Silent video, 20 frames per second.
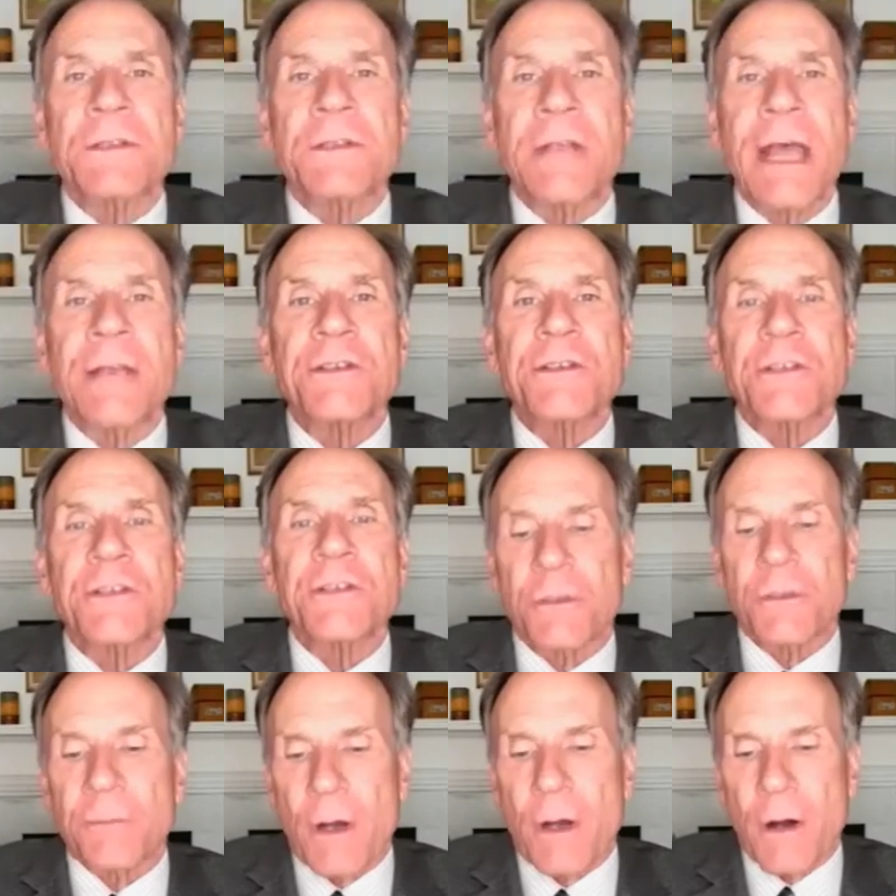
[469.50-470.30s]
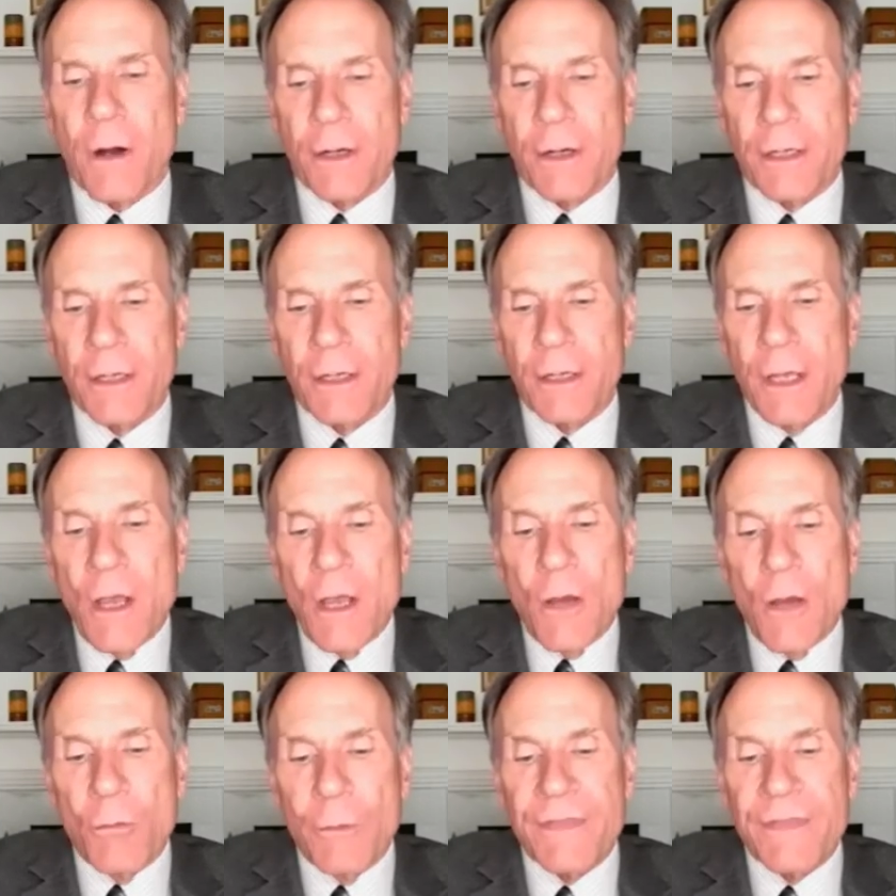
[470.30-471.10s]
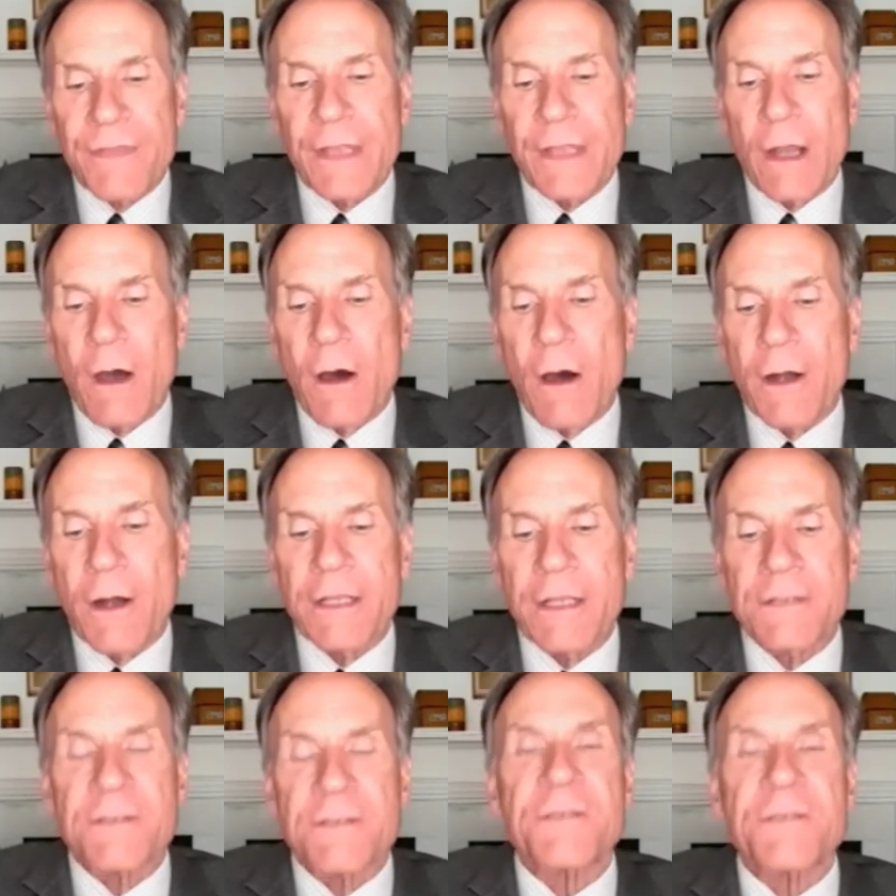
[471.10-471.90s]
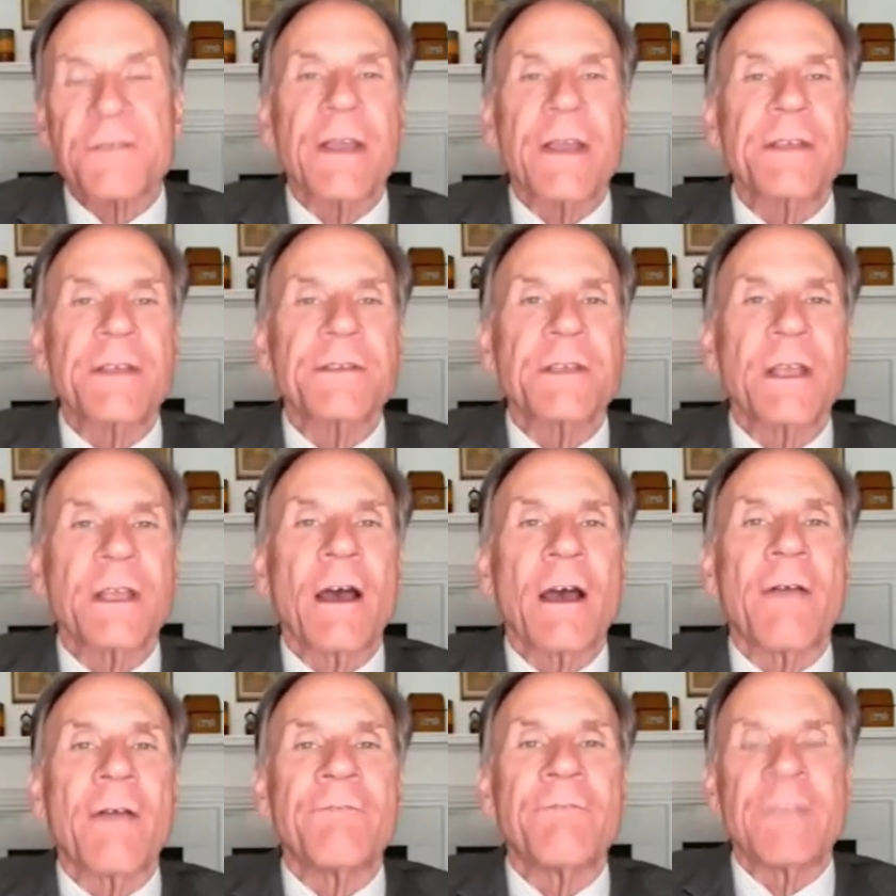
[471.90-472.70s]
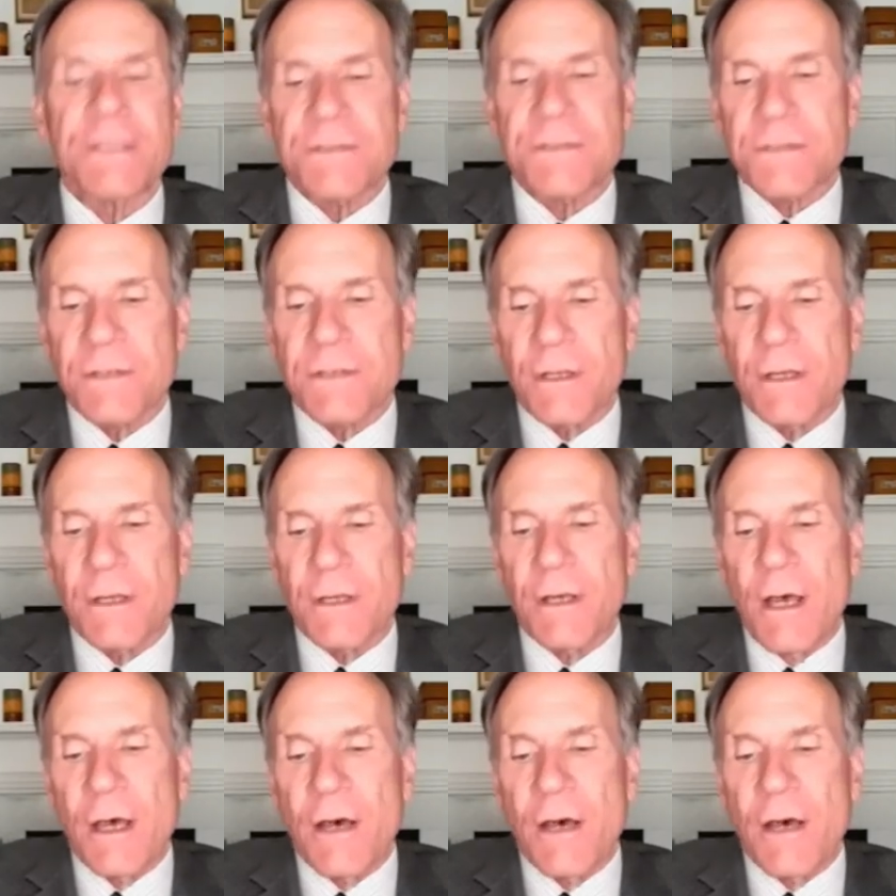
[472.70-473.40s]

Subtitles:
National Park, with the audience facing a vista